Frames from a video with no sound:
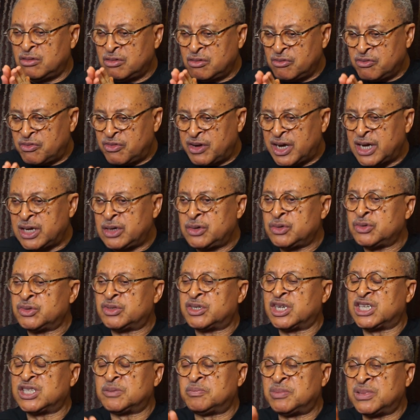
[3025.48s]
values
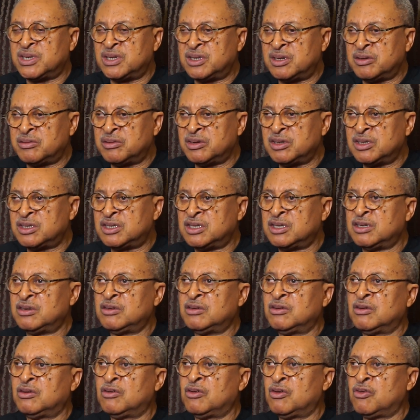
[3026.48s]
has been the reason
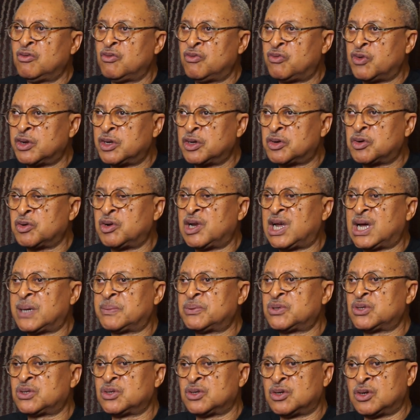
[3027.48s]
for the
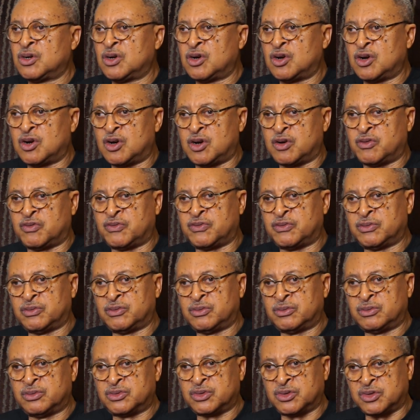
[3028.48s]
collapse of
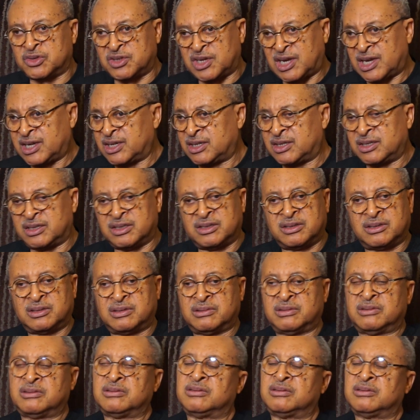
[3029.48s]
societies,